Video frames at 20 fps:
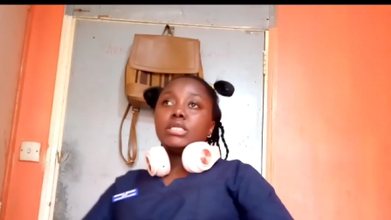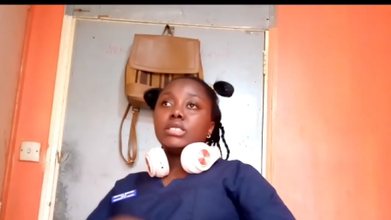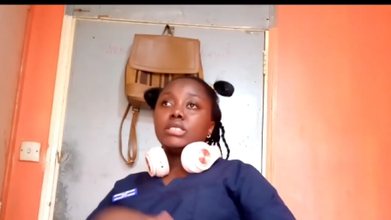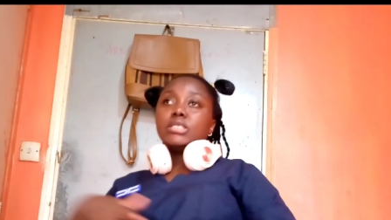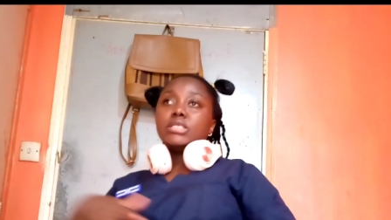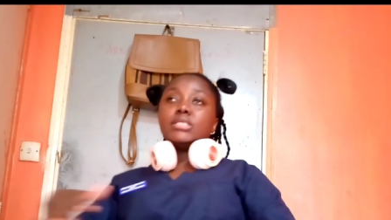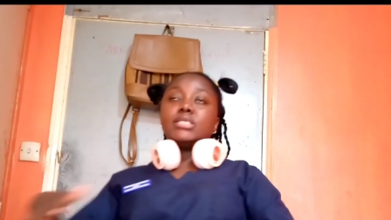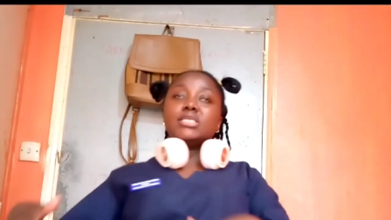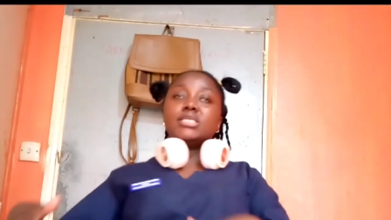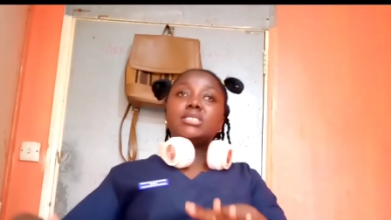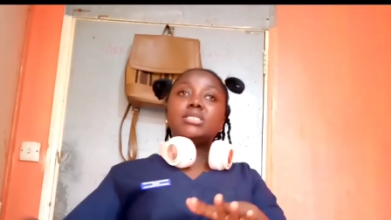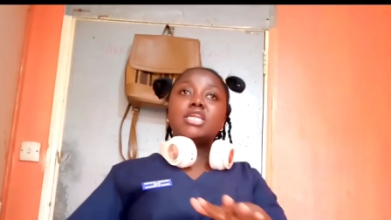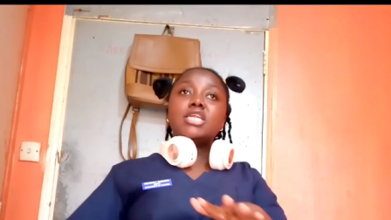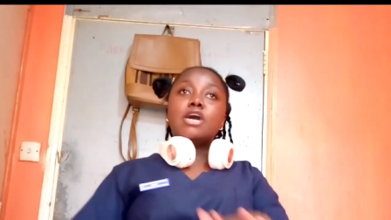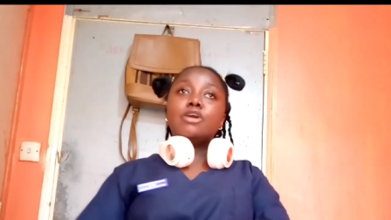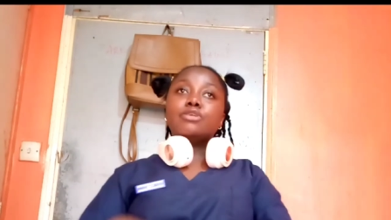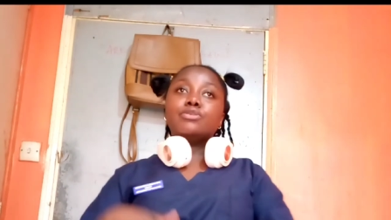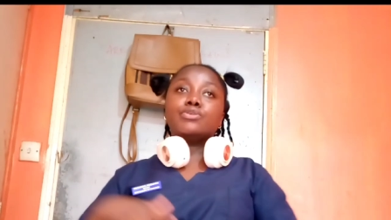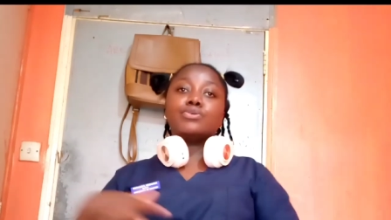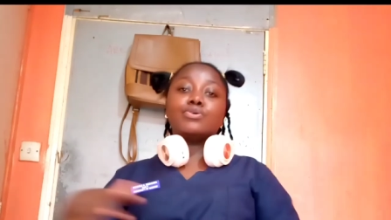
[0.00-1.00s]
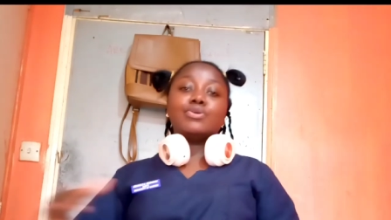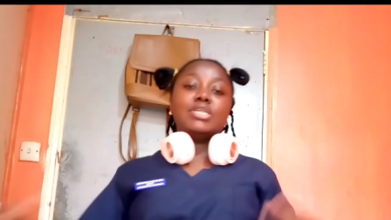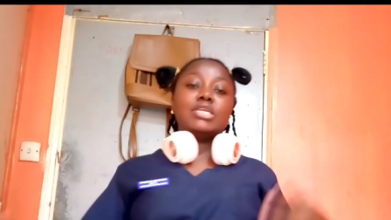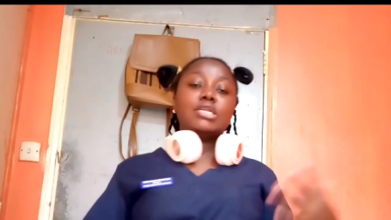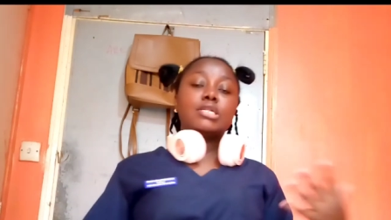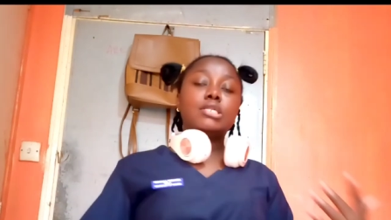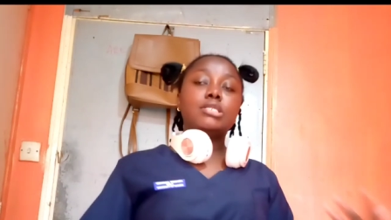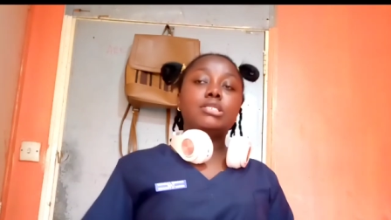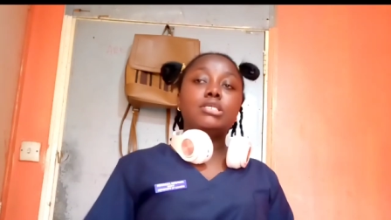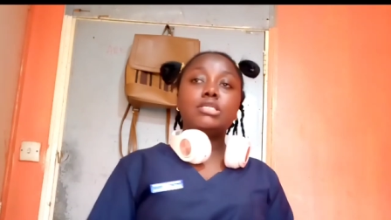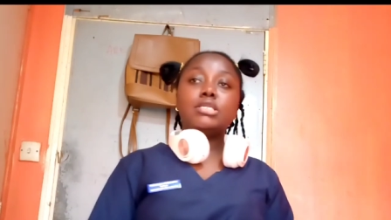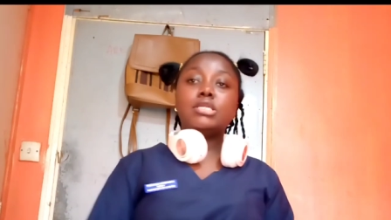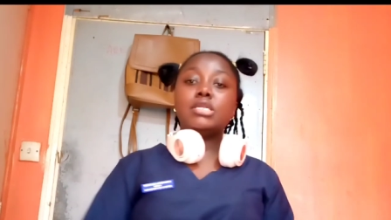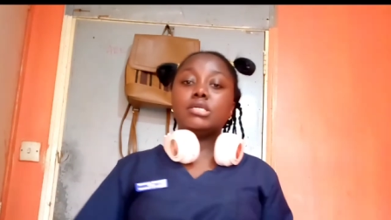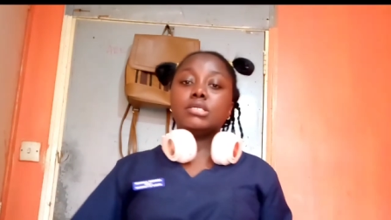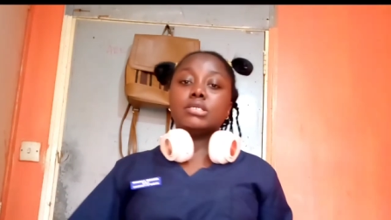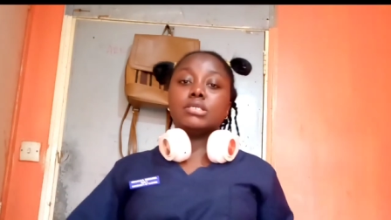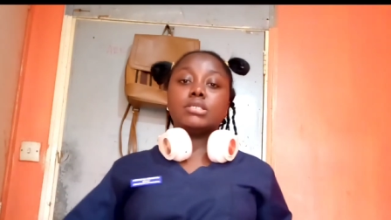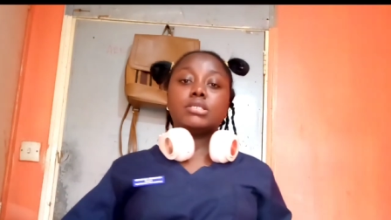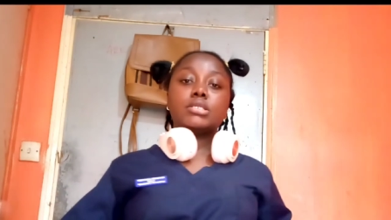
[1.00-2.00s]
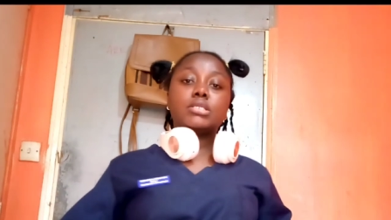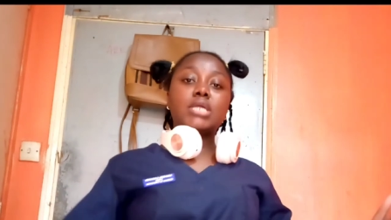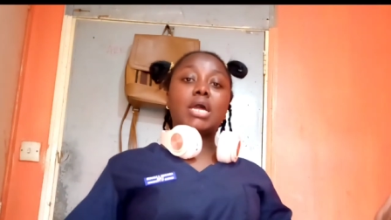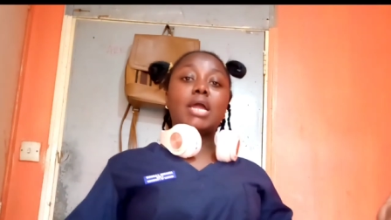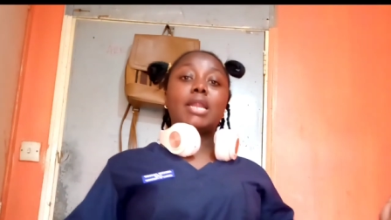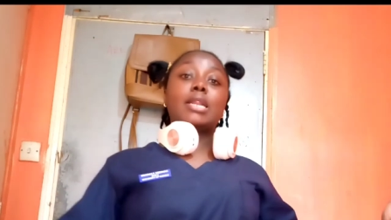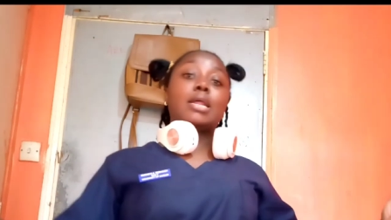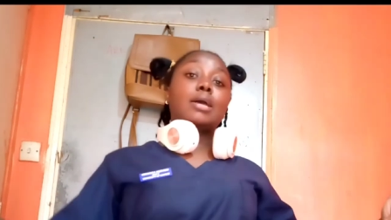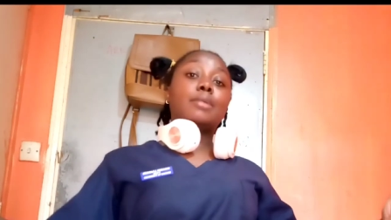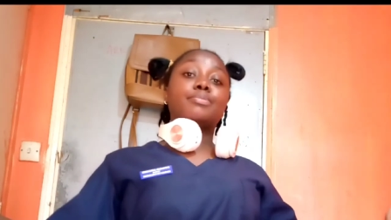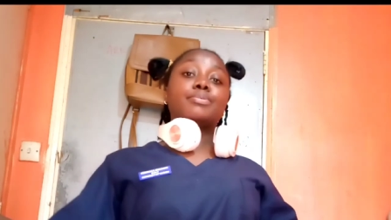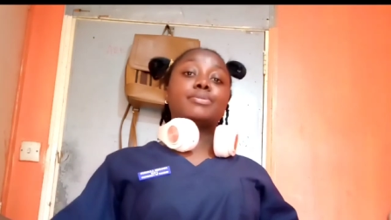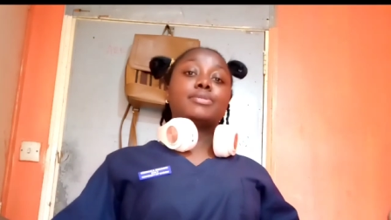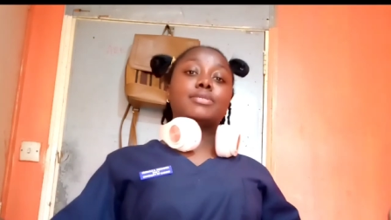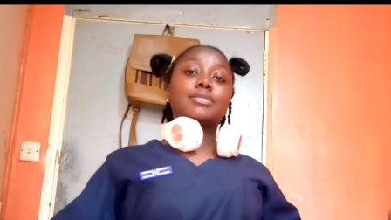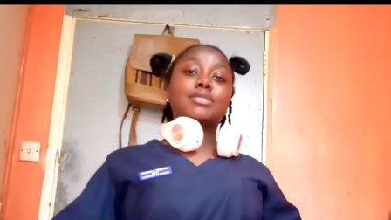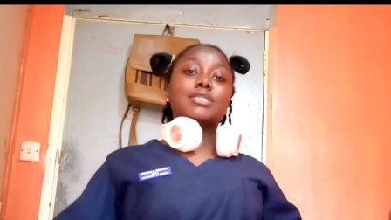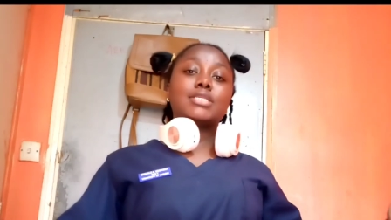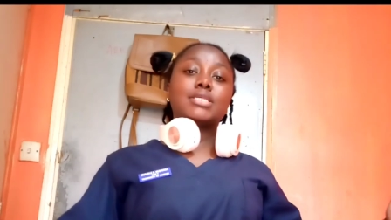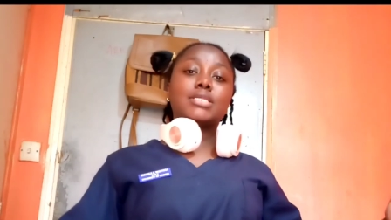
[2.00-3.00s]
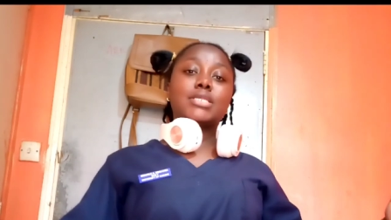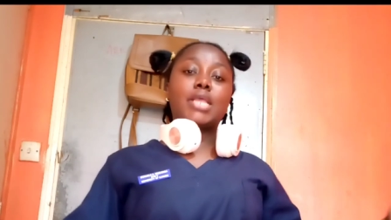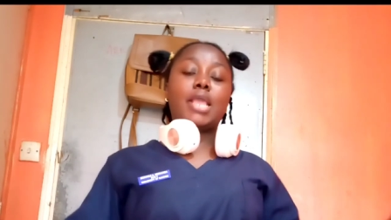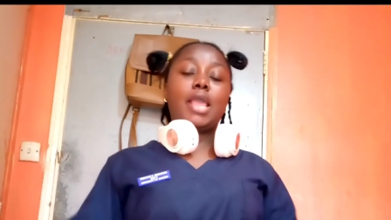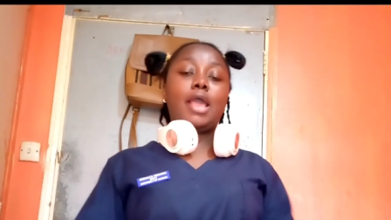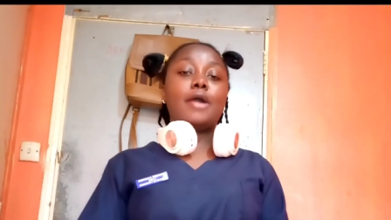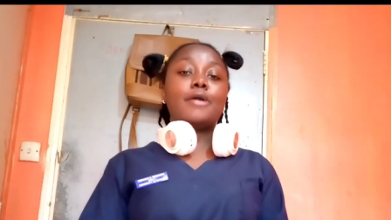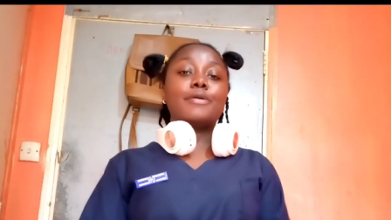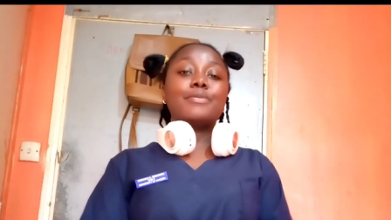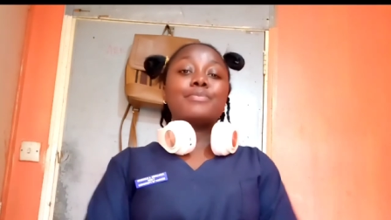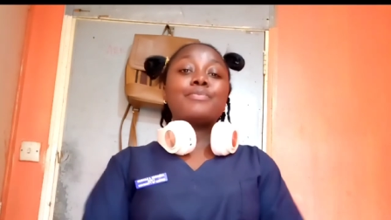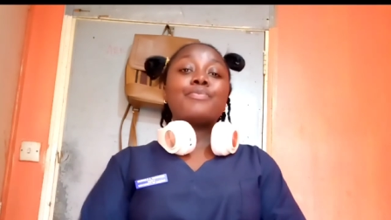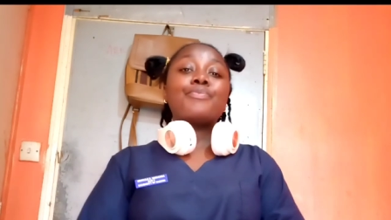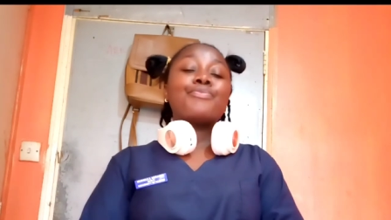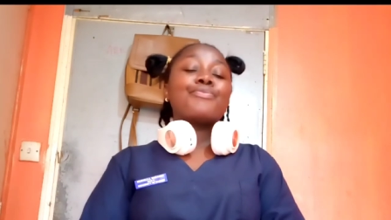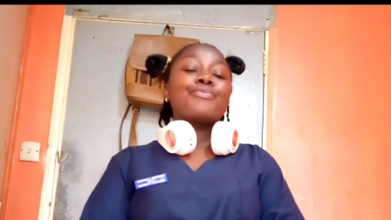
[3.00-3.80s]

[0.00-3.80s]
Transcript: sit downs or this little stand ups, yeah.